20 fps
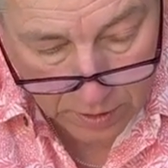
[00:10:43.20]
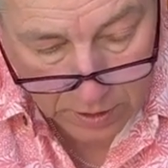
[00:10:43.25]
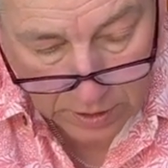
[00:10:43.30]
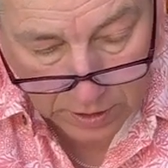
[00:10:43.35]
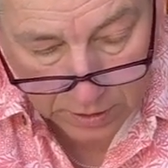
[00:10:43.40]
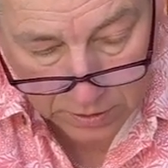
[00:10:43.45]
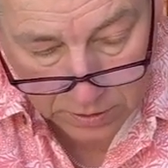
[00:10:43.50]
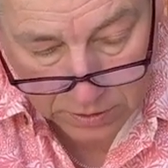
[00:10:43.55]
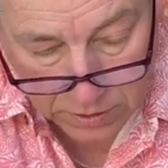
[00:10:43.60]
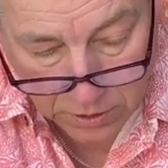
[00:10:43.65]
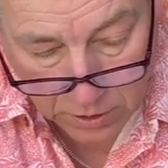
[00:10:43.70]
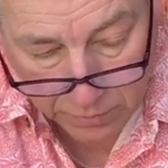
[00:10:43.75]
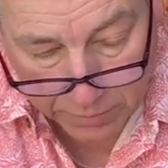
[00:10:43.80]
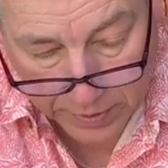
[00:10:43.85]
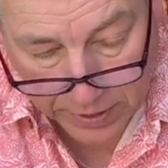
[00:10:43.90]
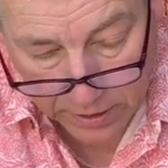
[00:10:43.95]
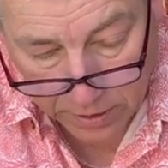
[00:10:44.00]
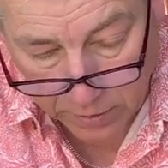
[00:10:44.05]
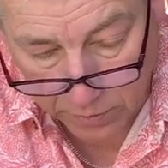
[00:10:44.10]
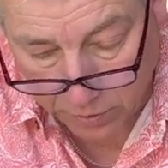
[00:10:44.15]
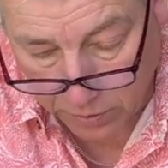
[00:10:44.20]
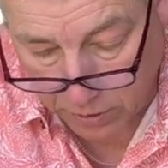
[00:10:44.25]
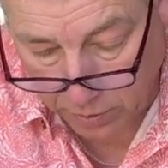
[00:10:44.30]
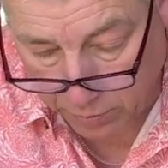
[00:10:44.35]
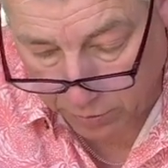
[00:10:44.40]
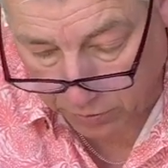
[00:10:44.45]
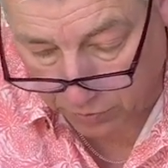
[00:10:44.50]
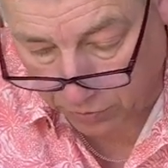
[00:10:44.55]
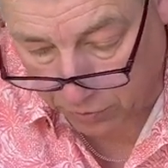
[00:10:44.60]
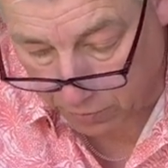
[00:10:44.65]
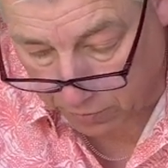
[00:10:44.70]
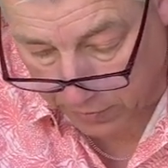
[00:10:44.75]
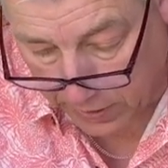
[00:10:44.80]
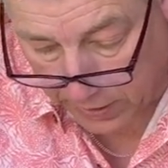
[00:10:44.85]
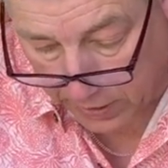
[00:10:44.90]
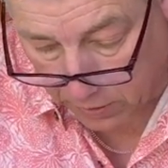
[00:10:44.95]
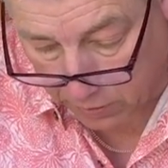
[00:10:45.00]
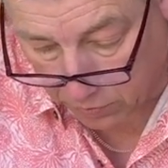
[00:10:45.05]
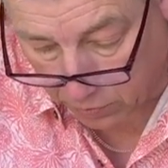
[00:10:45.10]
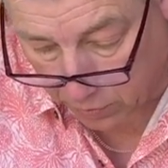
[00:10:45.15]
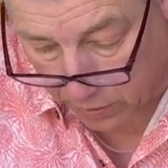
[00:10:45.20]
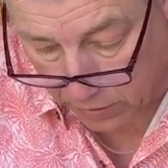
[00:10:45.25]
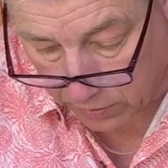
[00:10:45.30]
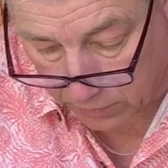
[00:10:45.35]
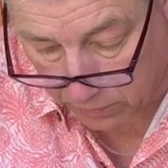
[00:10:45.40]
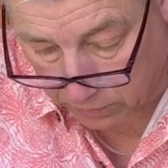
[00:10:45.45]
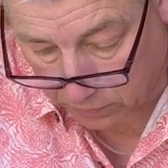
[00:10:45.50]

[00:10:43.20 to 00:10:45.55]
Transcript: On the top bit, we're going to put some mayo as well.